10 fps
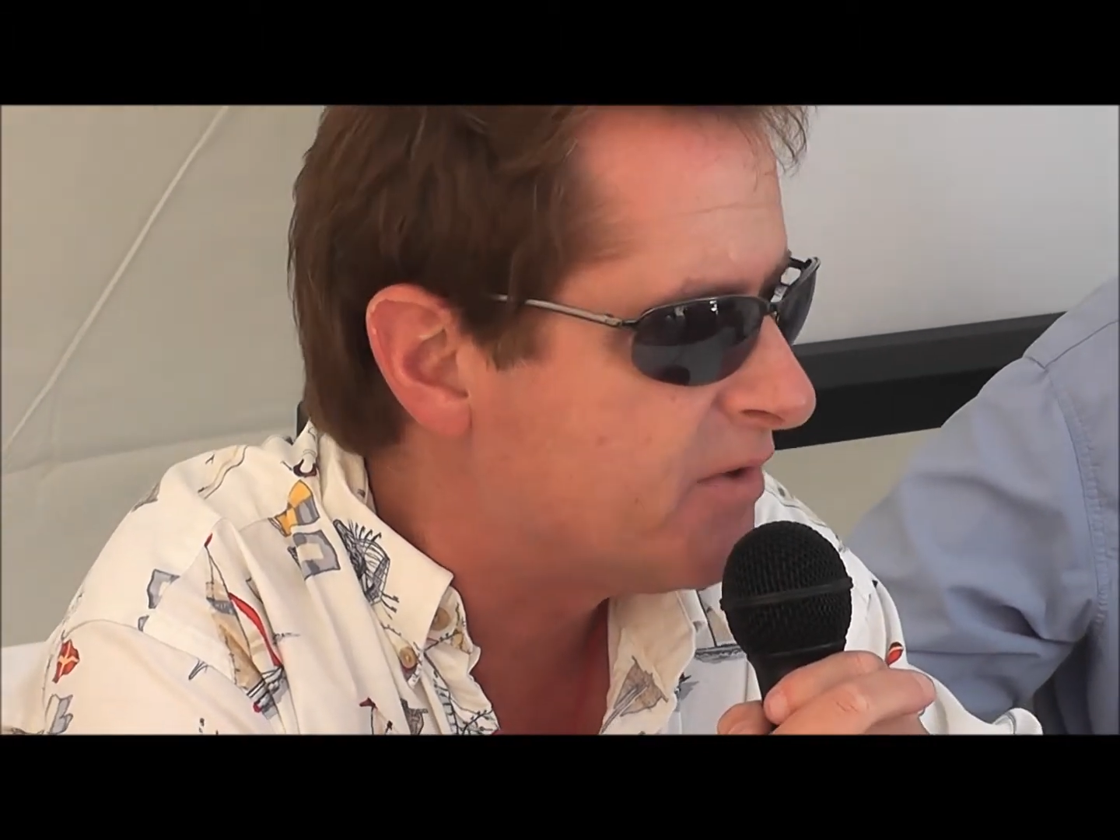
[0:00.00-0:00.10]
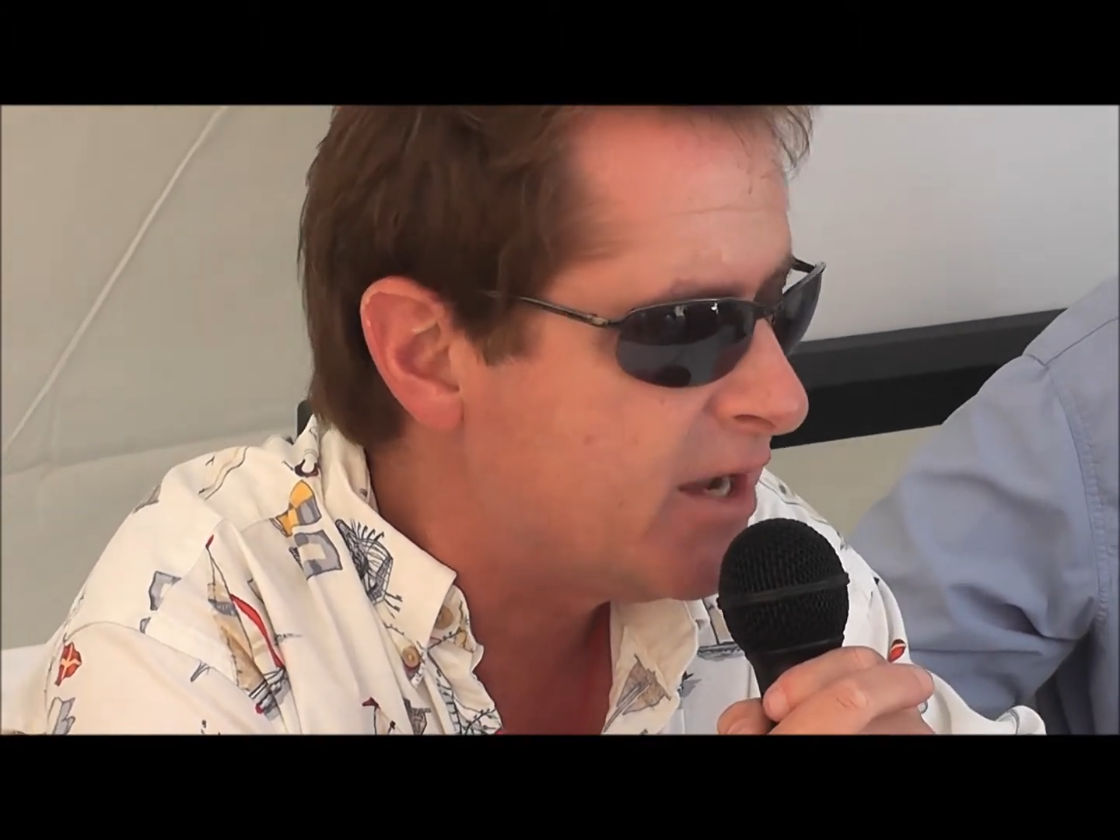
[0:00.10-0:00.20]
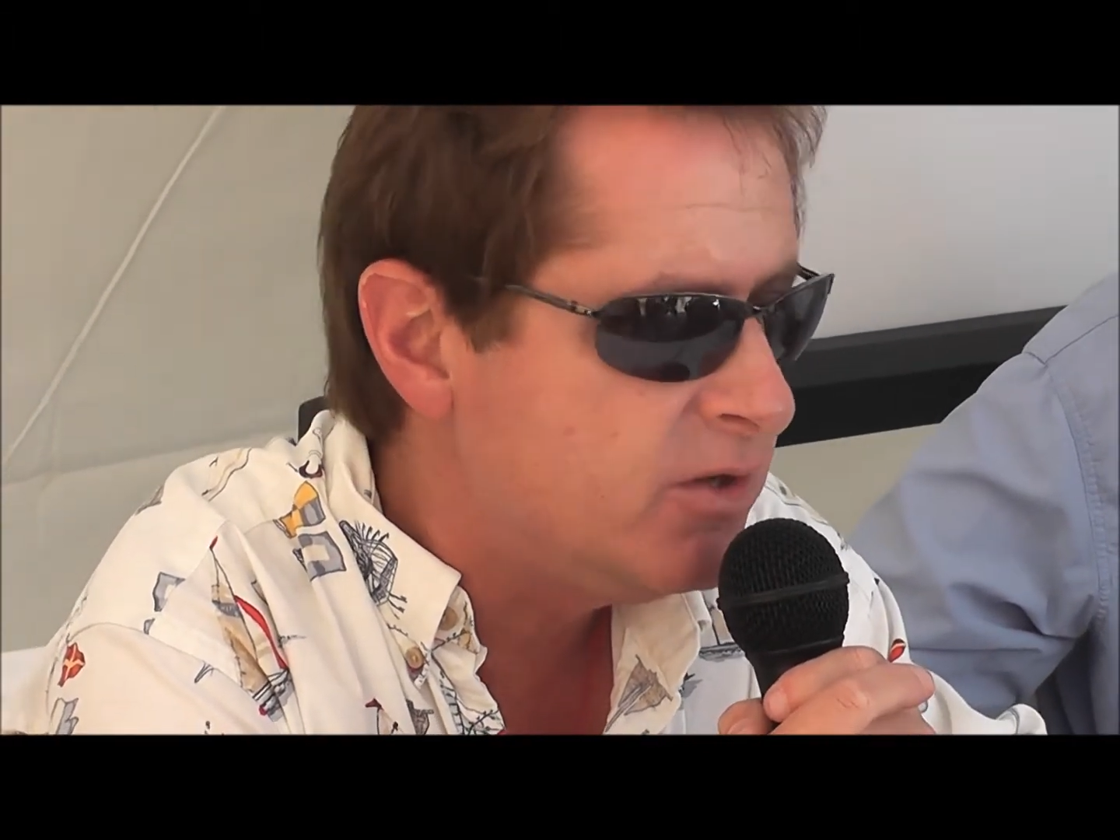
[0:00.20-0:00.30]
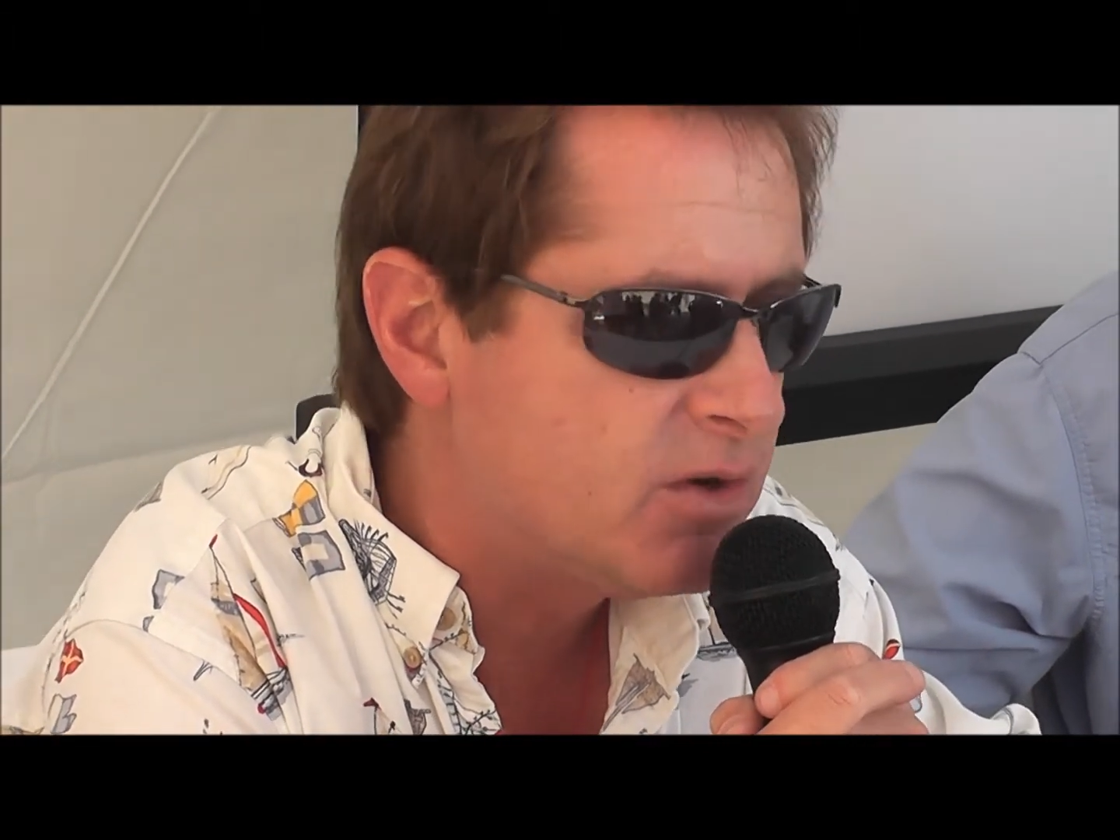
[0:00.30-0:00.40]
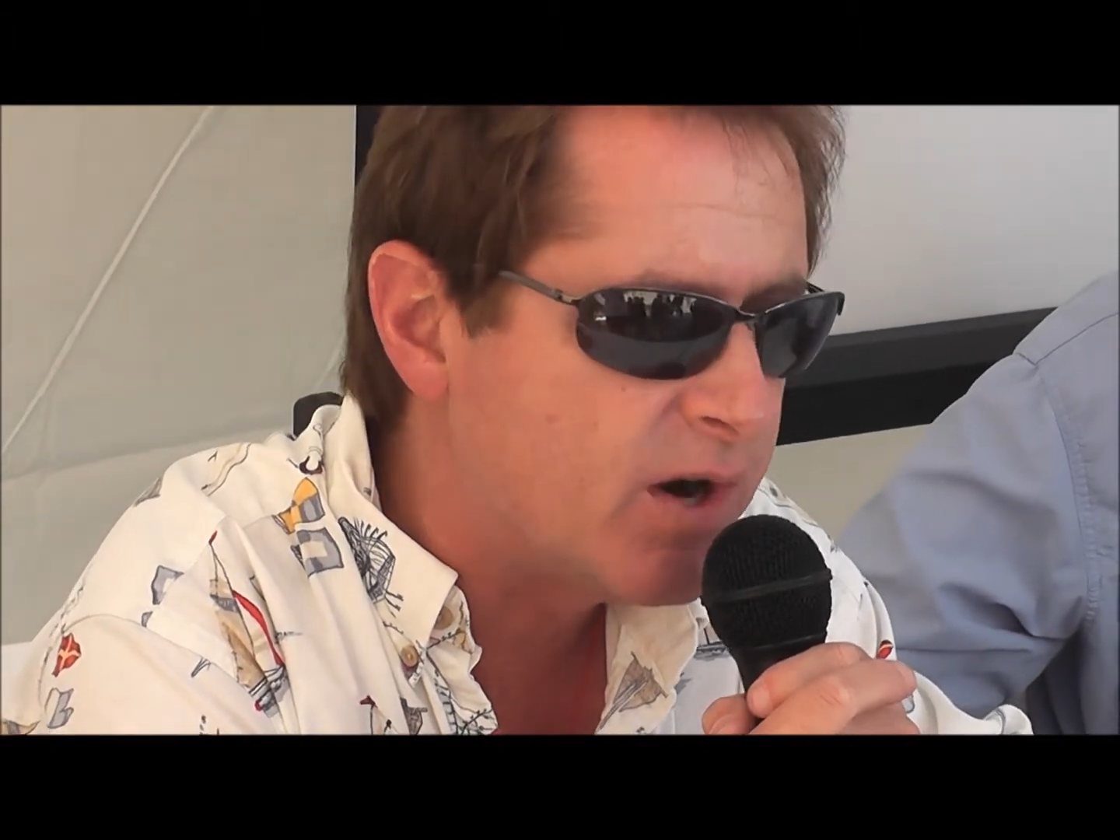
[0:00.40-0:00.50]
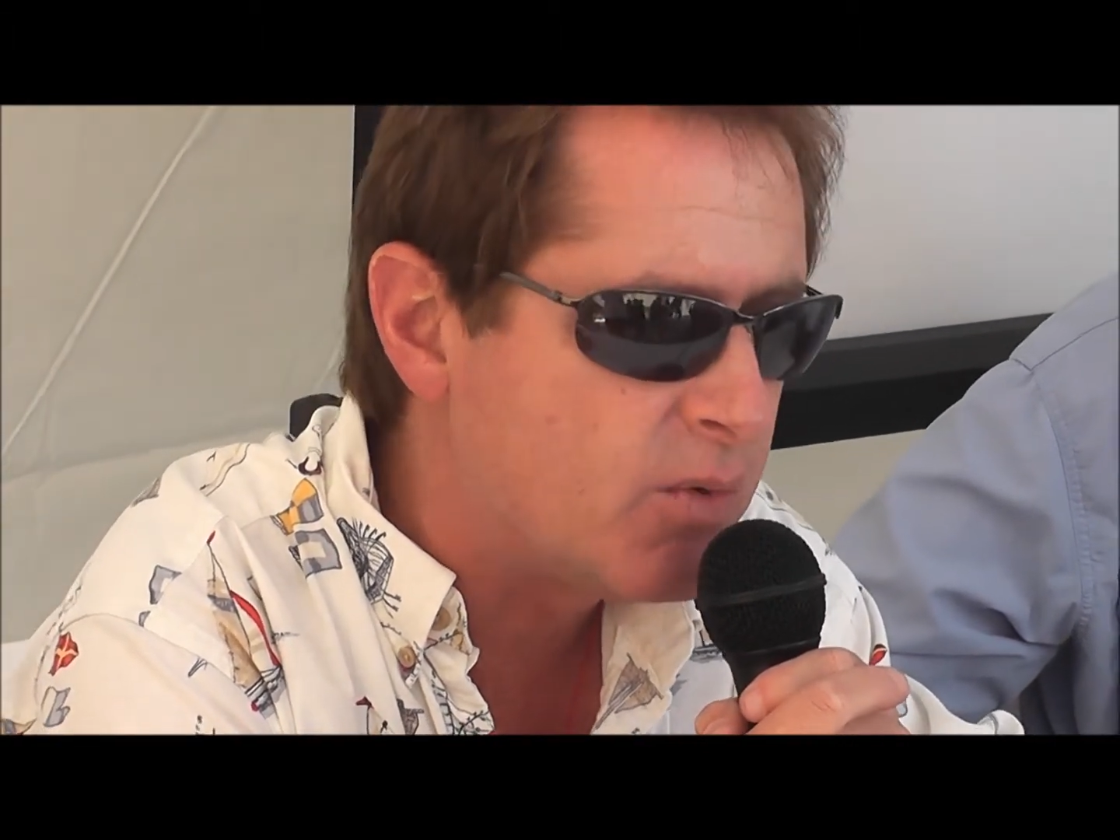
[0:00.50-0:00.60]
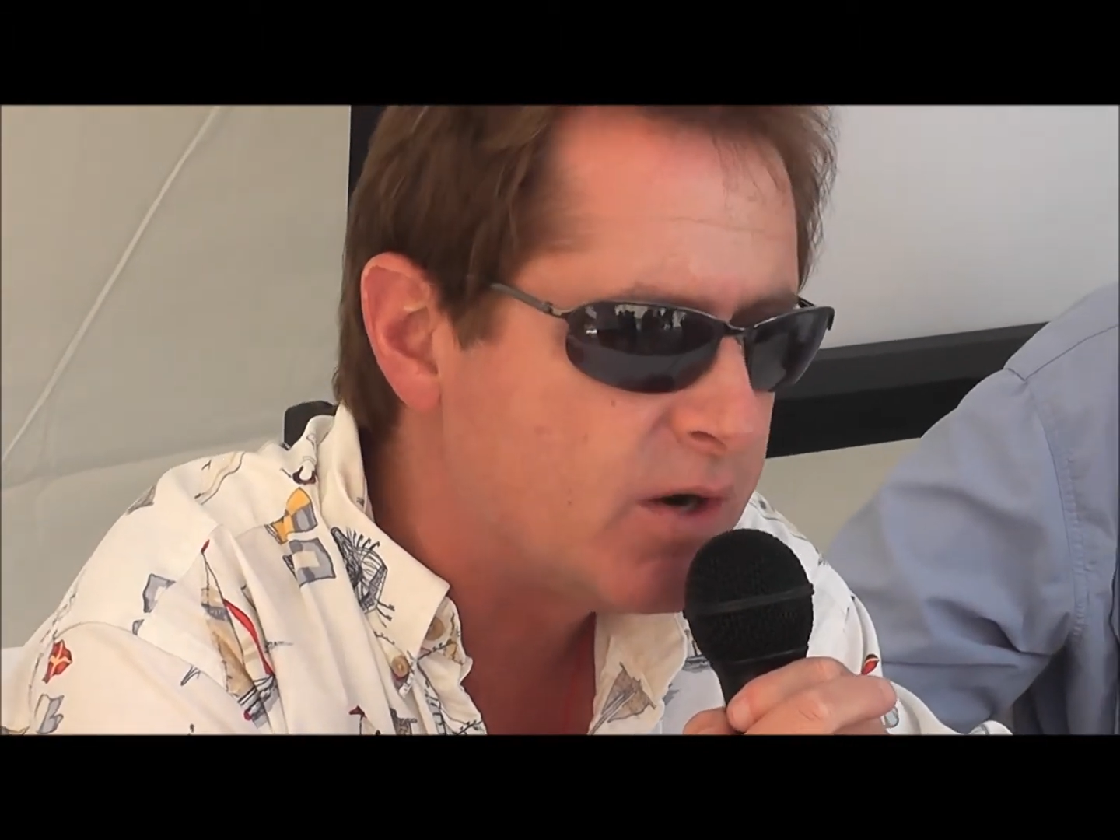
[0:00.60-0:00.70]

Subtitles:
if I knew the right